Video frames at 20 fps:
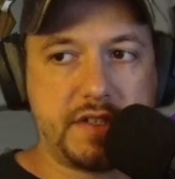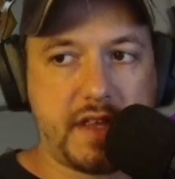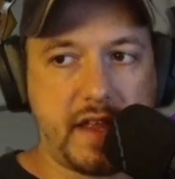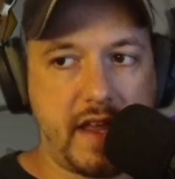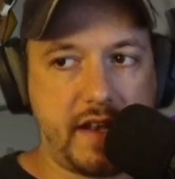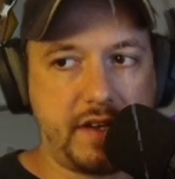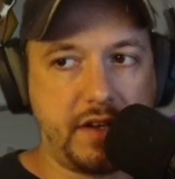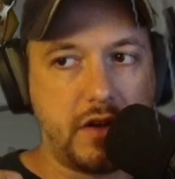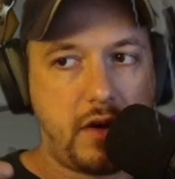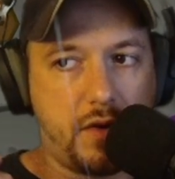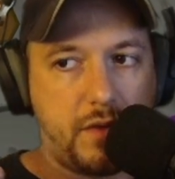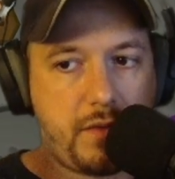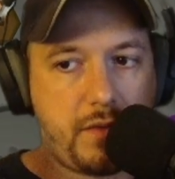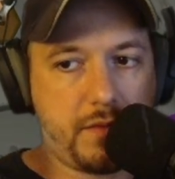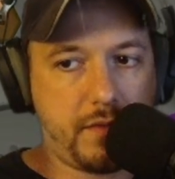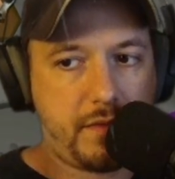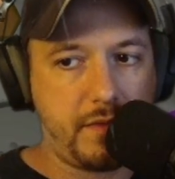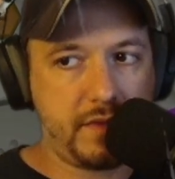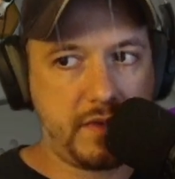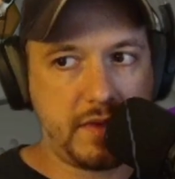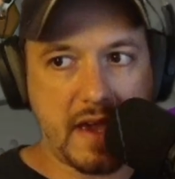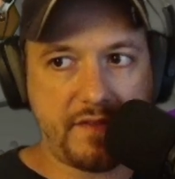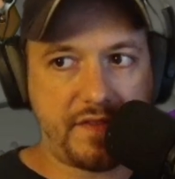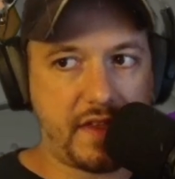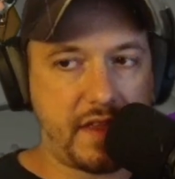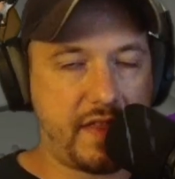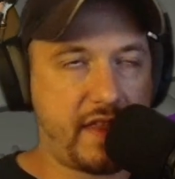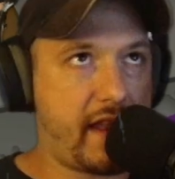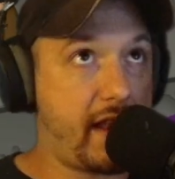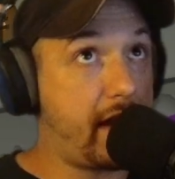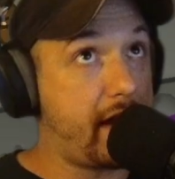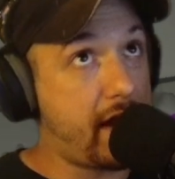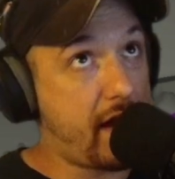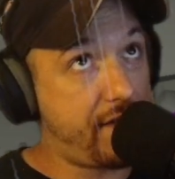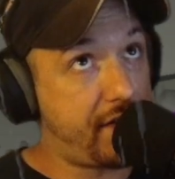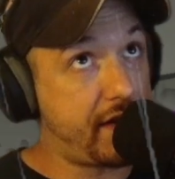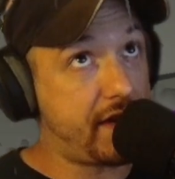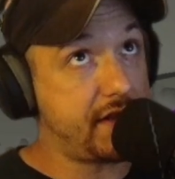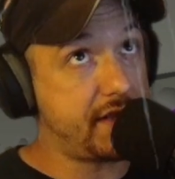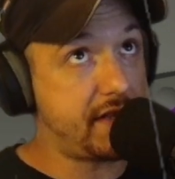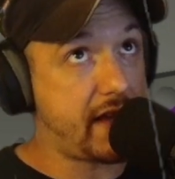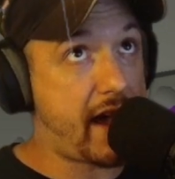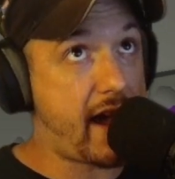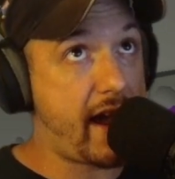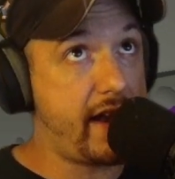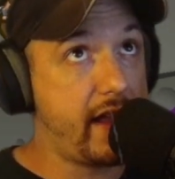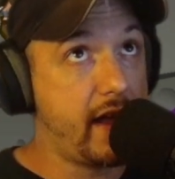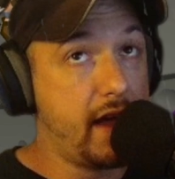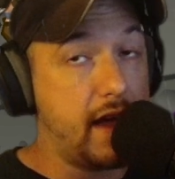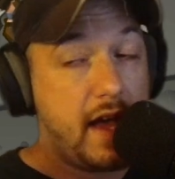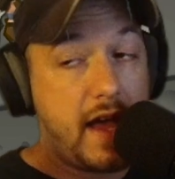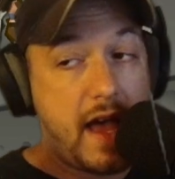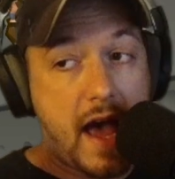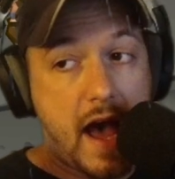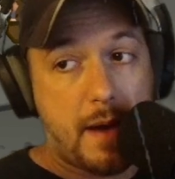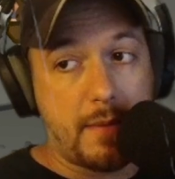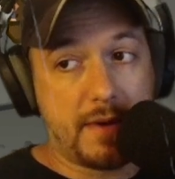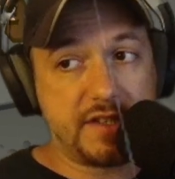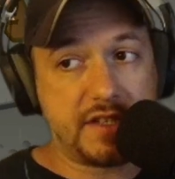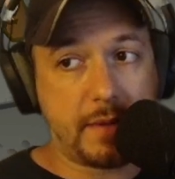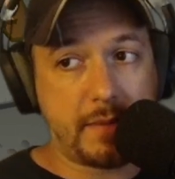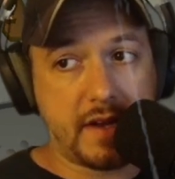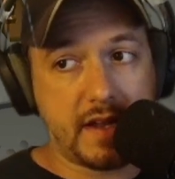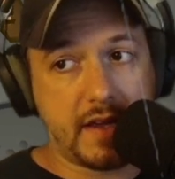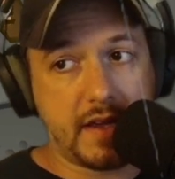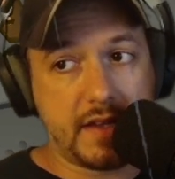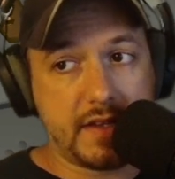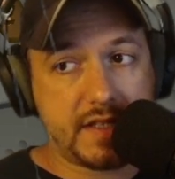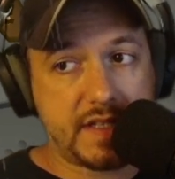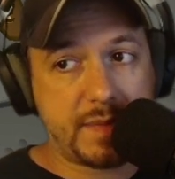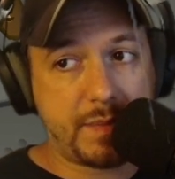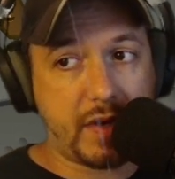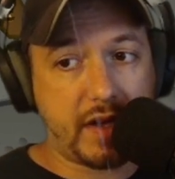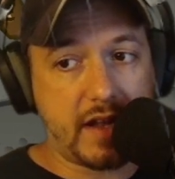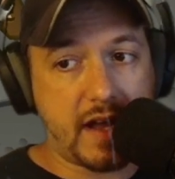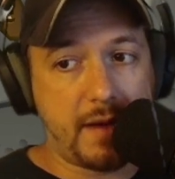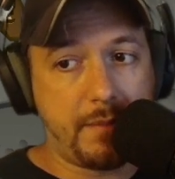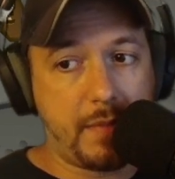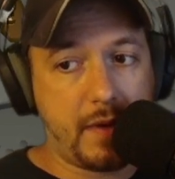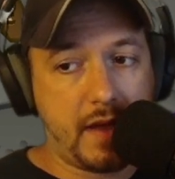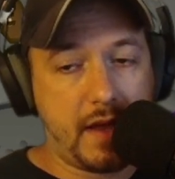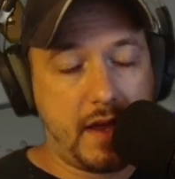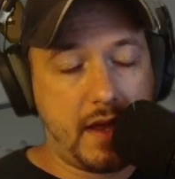So then, you know, you have to decide how much I'm going to split up